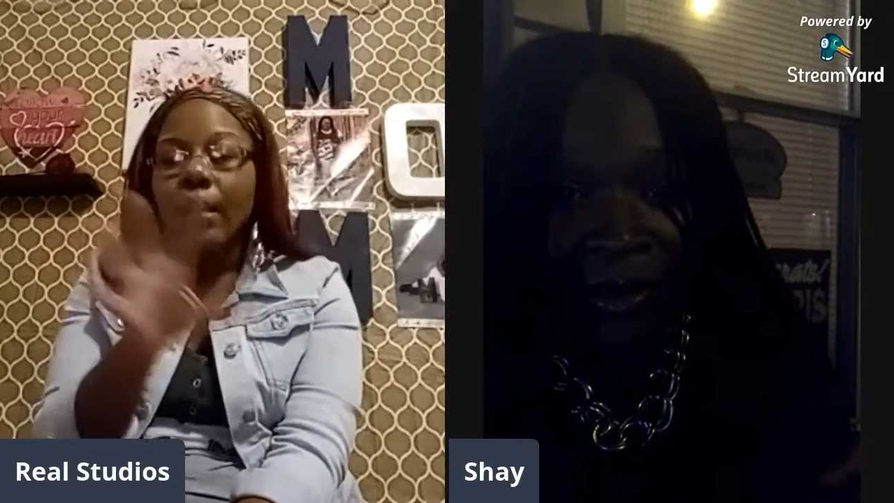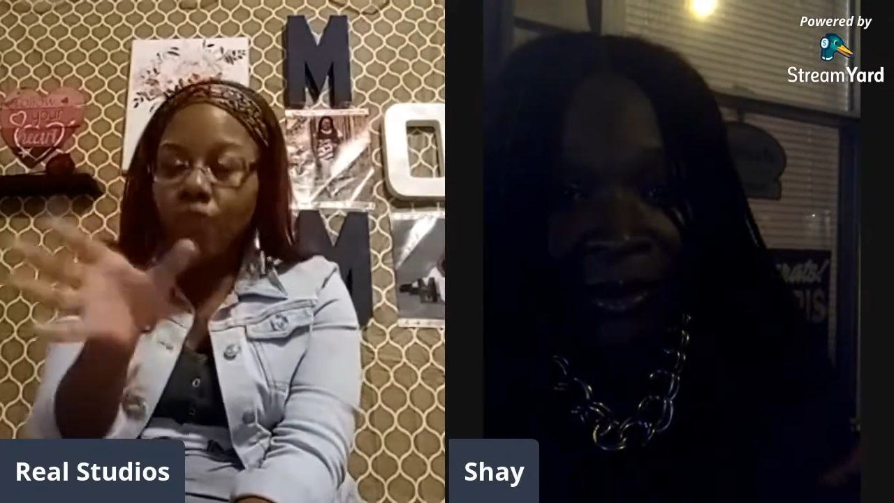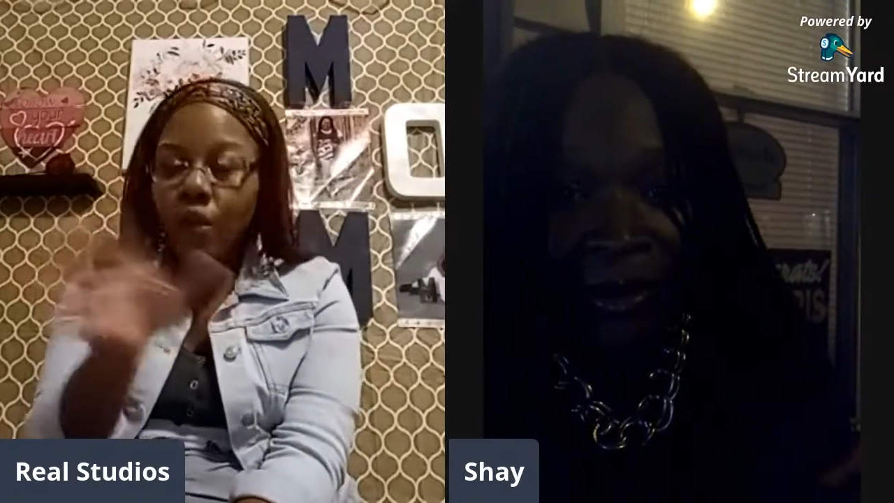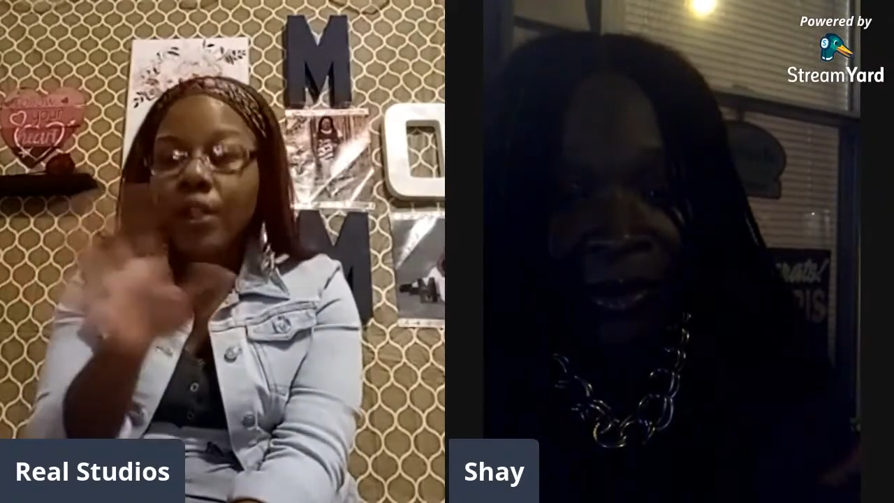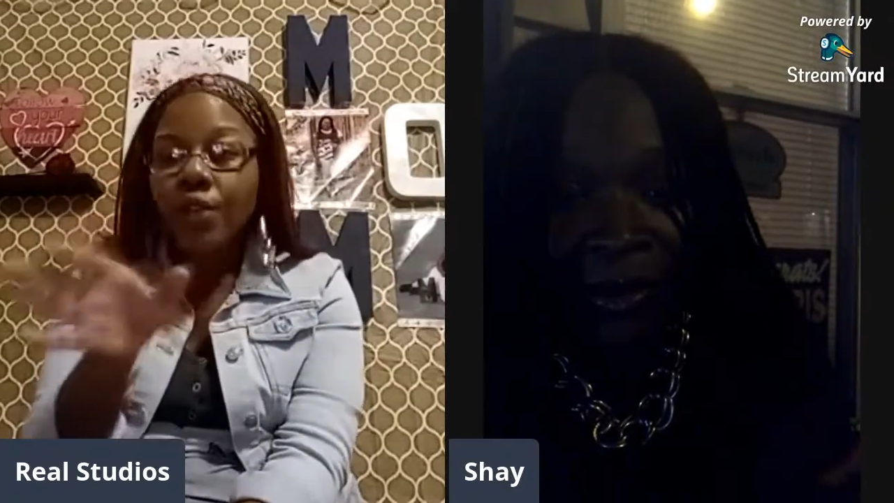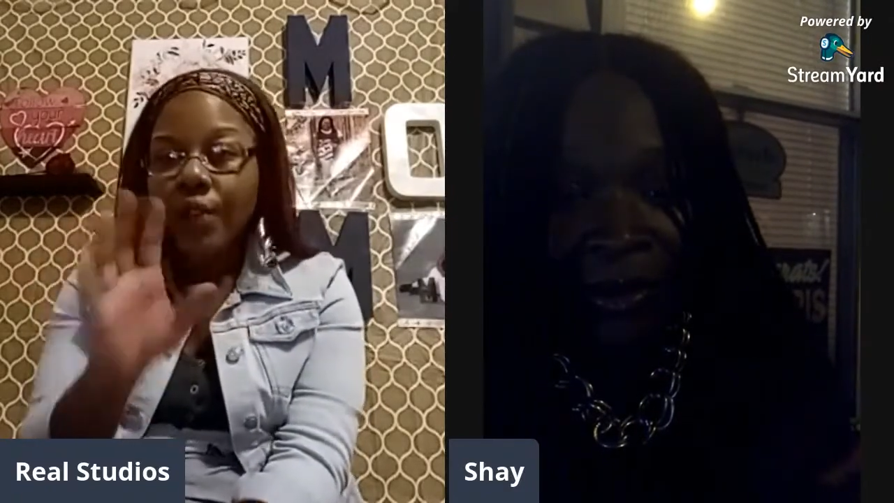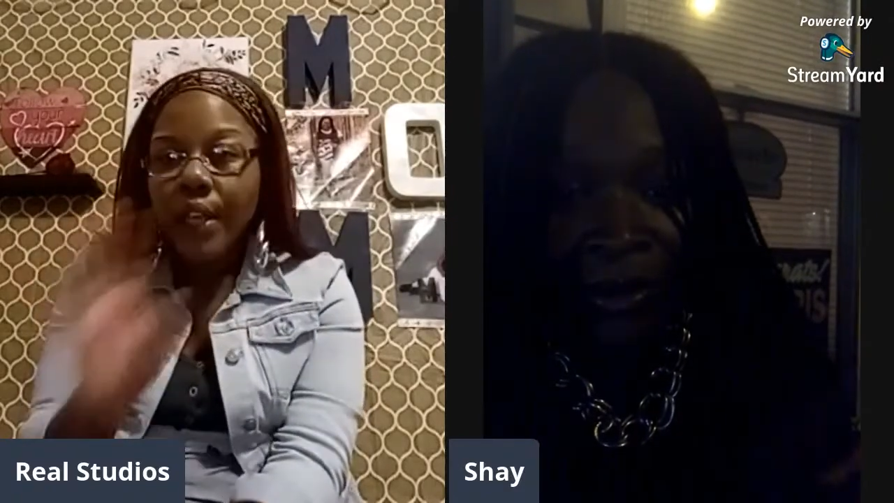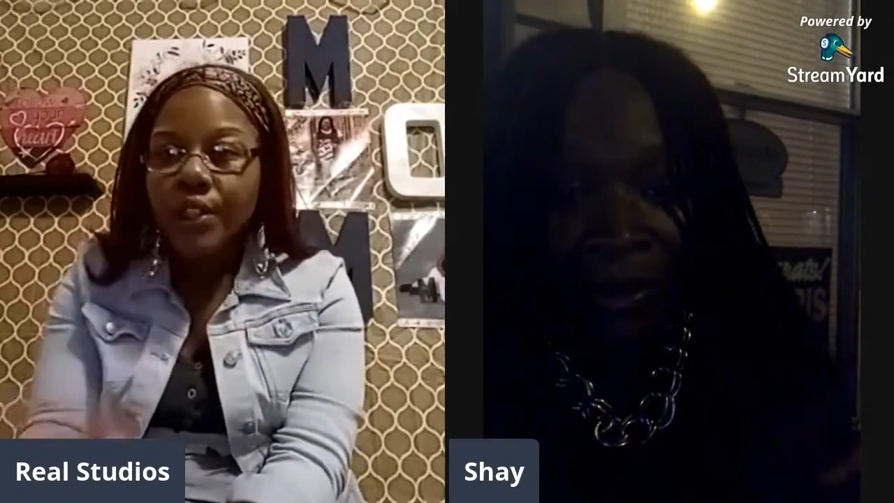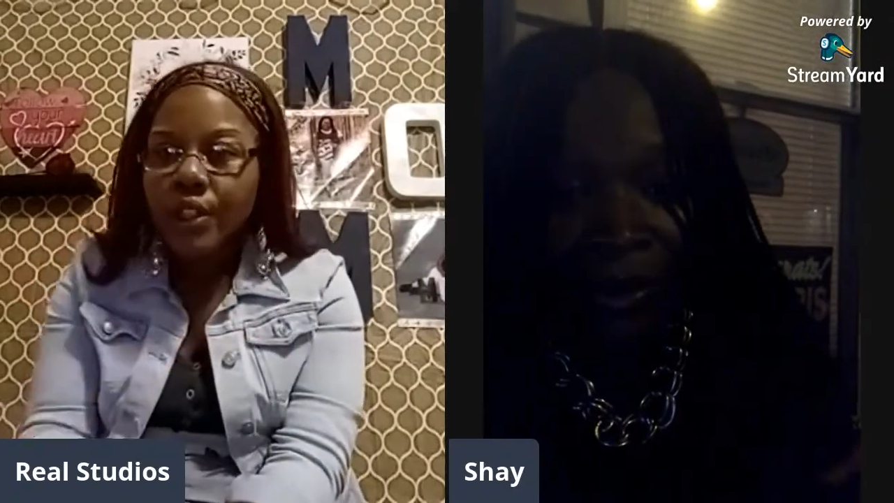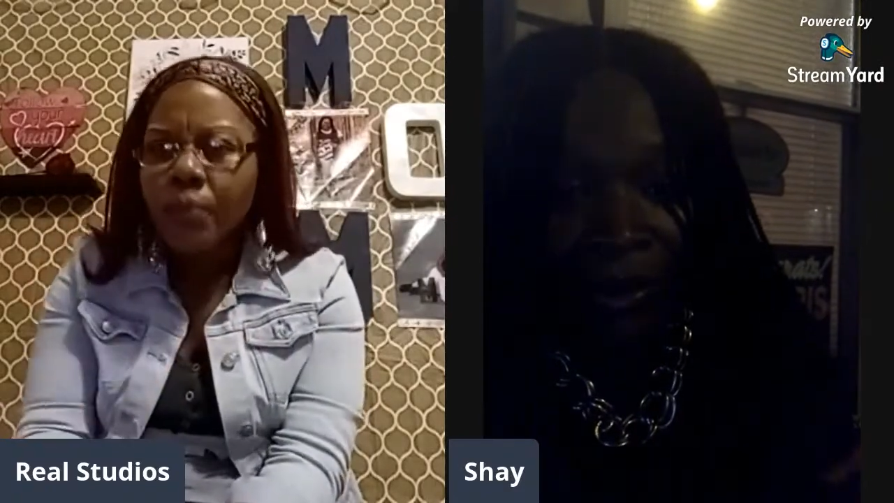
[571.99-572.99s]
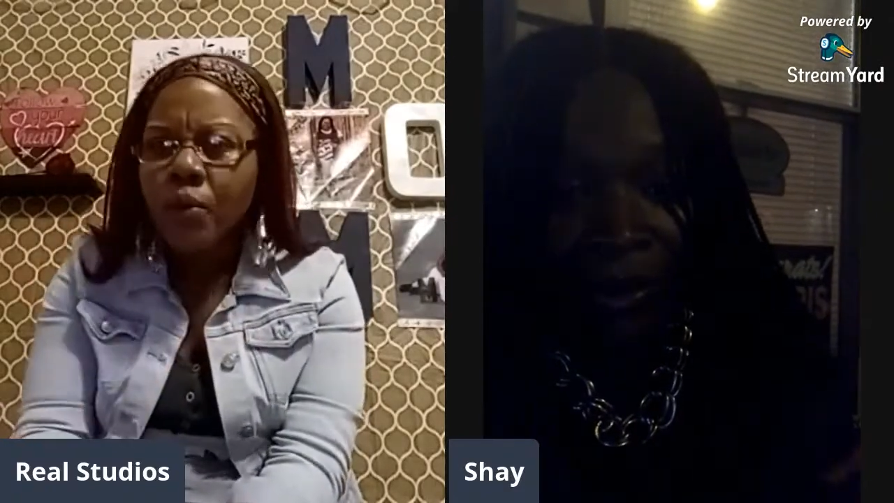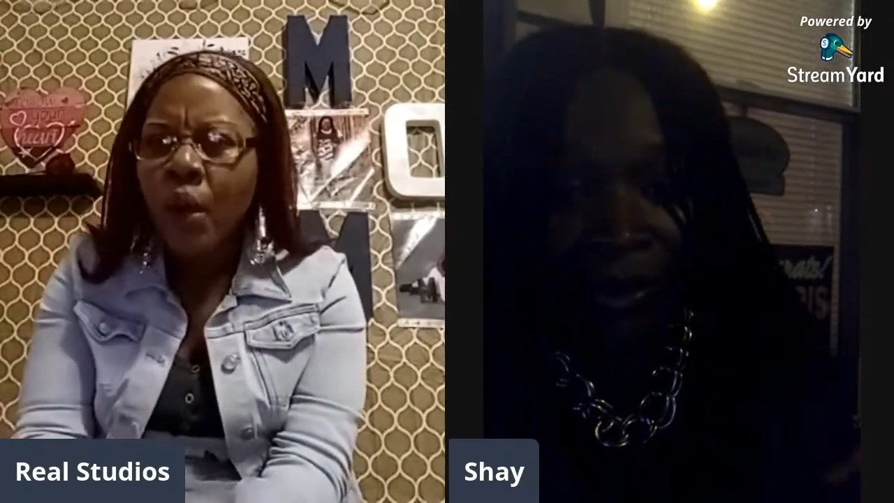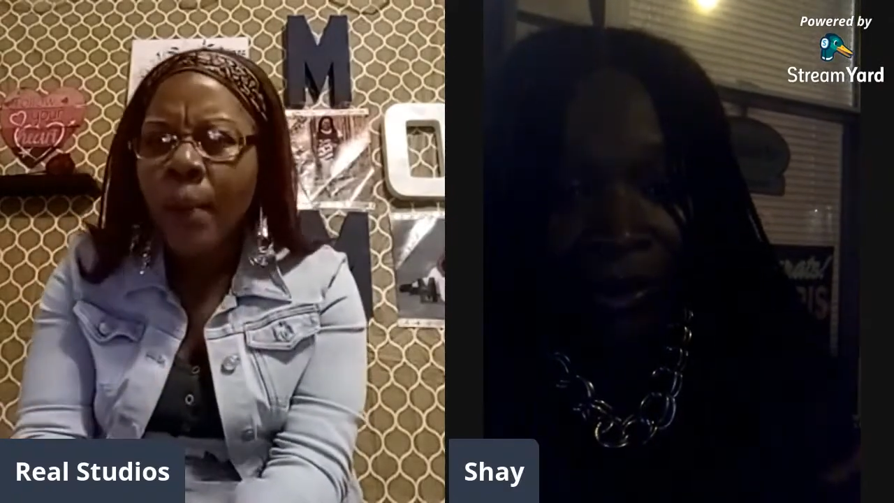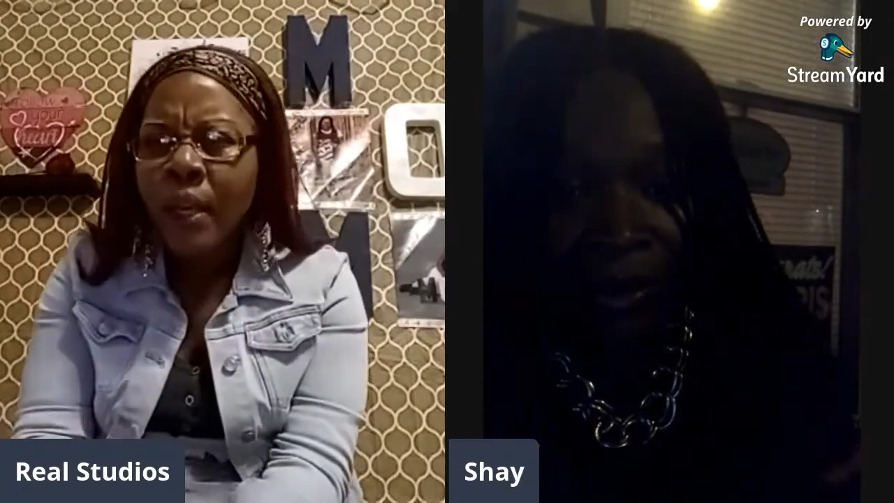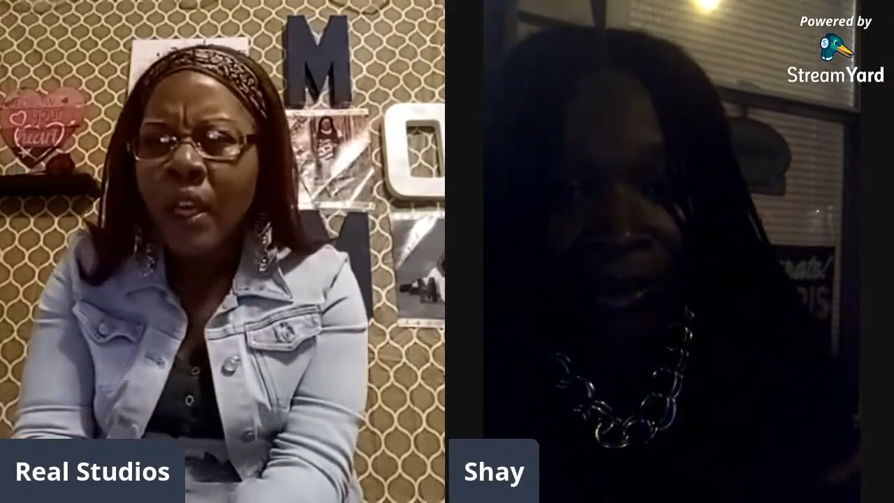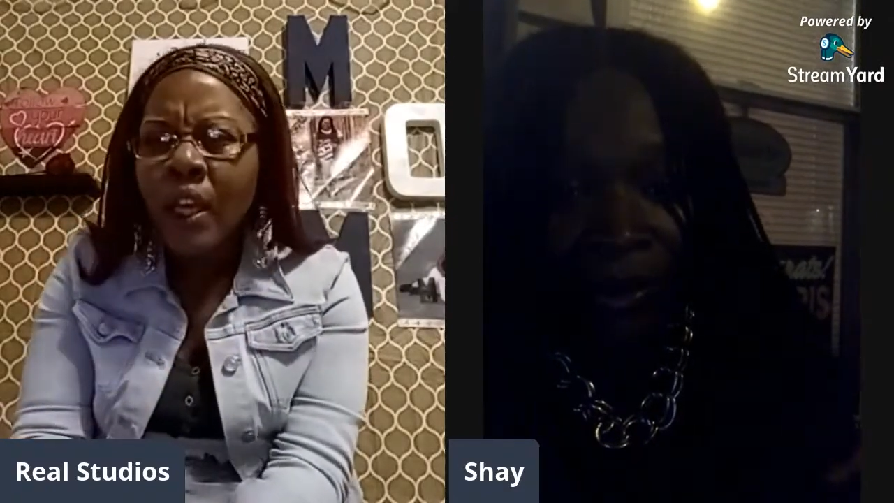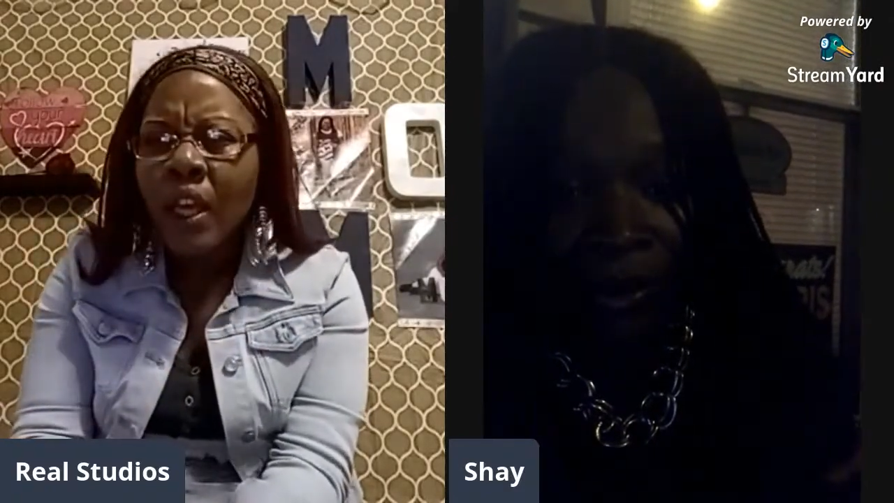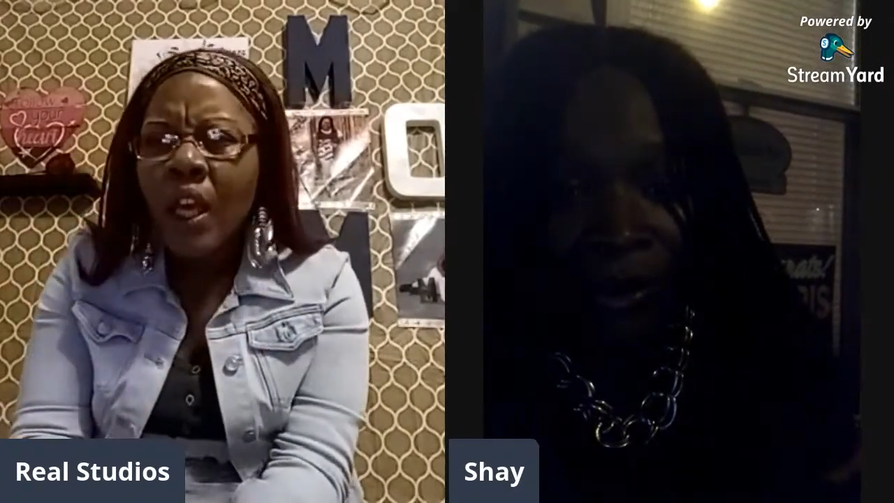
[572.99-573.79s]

run the relationship. You know what I mean?